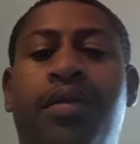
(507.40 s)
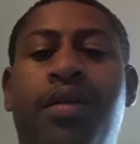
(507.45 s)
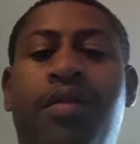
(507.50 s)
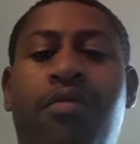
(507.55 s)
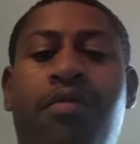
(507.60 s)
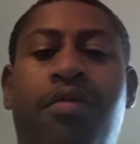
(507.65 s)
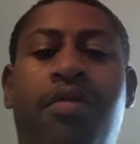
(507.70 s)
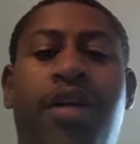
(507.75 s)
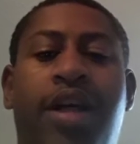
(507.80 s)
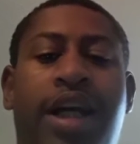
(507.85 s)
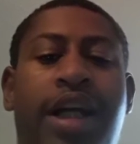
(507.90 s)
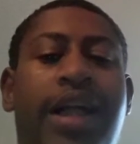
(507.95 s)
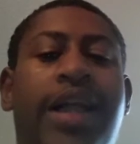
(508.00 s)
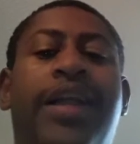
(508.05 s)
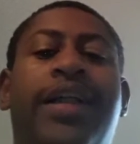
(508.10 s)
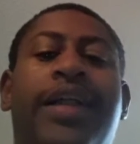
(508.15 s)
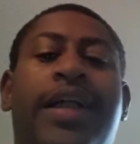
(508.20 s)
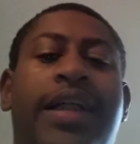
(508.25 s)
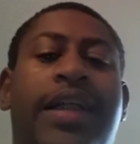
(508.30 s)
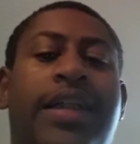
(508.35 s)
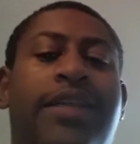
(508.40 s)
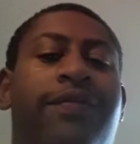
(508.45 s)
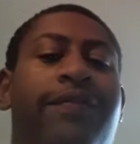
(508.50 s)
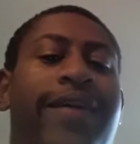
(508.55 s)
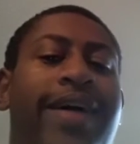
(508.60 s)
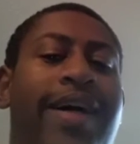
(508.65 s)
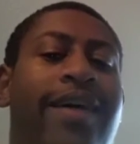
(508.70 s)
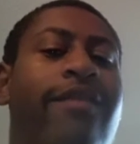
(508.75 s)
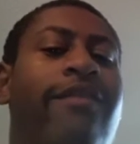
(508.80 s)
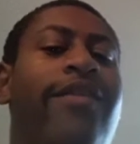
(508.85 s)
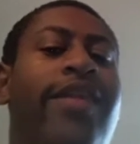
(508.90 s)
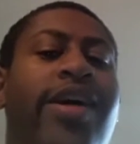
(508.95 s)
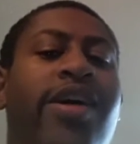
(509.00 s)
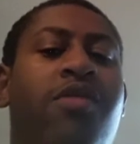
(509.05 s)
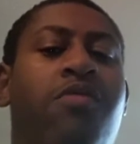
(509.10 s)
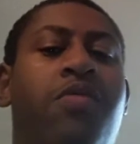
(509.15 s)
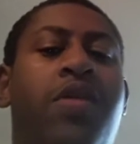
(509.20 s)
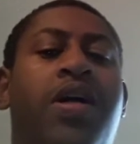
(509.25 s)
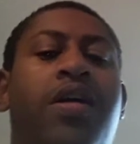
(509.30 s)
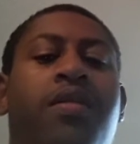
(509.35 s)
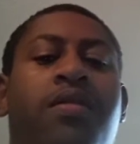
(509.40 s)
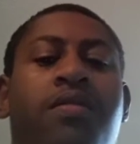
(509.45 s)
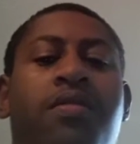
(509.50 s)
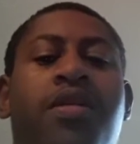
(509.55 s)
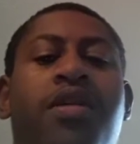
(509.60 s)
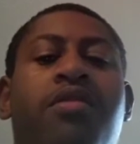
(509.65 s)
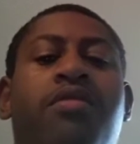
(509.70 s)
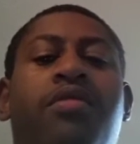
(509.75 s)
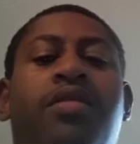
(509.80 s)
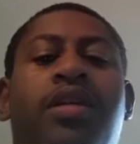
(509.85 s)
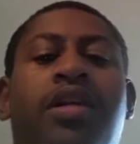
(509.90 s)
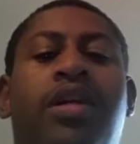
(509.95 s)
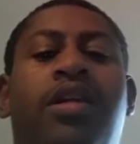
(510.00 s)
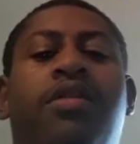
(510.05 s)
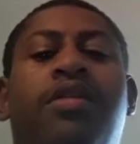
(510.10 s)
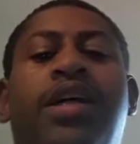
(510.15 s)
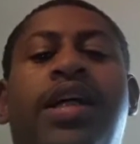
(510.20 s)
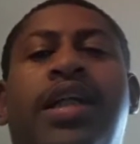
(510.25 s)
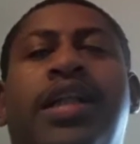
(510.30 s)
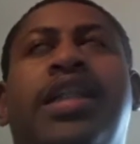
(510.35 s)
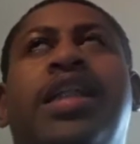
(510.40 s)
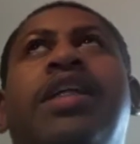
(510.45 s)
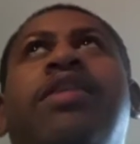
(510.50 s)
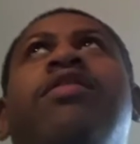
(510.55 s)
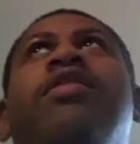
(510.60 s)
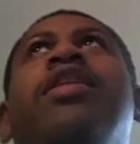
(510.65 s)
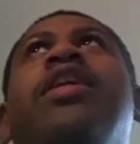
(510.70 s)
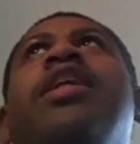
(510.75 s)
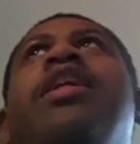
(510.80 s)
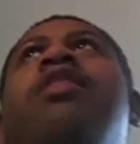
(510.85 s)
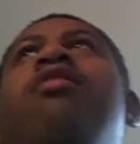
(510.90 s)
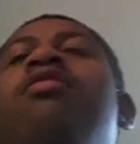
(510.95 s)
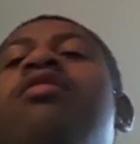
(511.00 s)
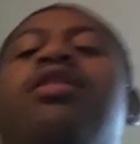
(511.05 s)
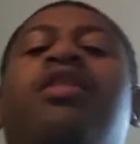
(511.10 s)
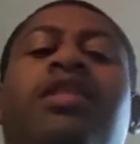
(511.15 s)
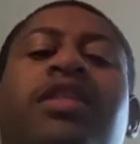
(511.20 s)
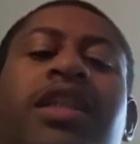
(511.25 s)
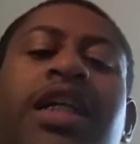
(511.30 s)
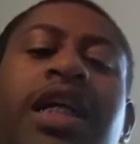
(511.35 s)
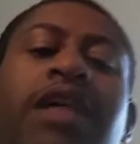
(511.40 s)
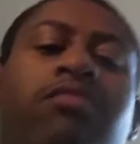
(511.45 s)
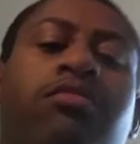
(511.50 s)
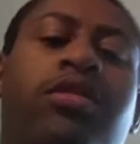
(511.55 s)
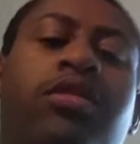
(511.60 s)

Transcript: he does very, very well using the creativity, using the Time